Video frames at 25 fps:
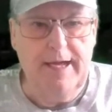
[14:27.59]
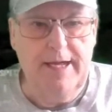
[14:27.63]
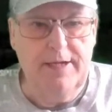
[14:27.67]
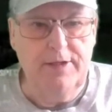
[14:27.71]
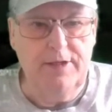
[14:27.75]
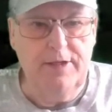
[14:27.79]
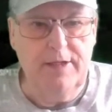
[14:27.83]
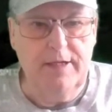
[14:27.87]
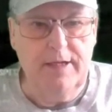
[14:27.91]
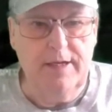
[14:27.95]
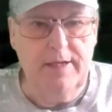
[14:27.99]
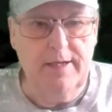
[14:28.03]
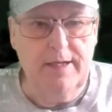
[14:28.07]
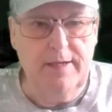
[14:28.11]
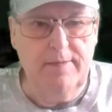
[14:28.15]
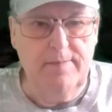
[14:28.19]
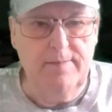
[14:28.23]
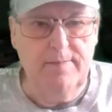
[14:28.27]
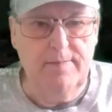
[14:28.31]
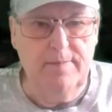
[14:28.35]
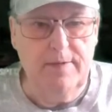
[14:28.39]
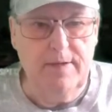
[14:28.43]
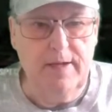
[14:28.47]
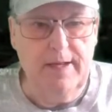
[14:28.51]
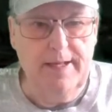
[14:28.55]
and to the
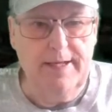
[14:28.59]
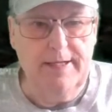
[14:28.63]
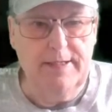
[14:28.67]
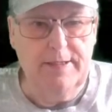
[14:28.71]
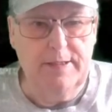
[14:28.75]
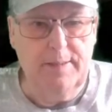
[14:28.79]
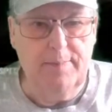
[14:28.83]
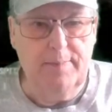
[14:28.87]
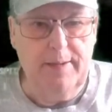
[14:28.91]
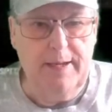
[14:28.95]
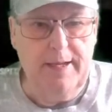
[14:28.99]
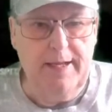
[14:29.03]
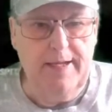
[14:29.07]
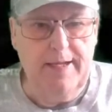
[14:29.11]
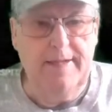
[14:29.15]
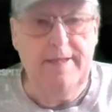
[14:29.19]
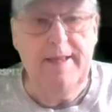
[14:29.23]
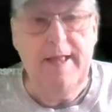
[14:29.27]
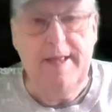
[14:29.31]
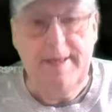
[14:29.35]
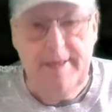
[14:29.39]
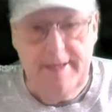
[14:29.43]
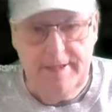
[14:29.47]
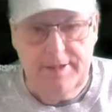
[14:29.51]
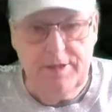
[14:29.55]
lakes up ahead, and
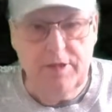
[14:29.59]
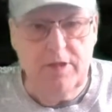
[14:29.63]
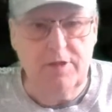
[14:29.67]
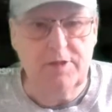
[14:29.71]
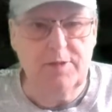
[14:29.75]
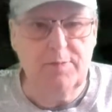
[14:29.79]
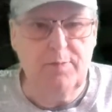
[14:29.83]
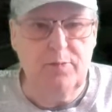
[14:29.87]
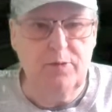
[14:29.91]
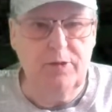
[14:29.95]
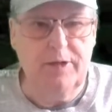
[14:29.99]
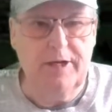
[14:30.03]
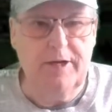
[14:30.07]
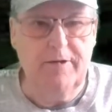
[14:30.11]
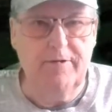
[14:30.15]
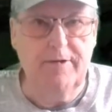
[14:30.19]
then the Salzburg.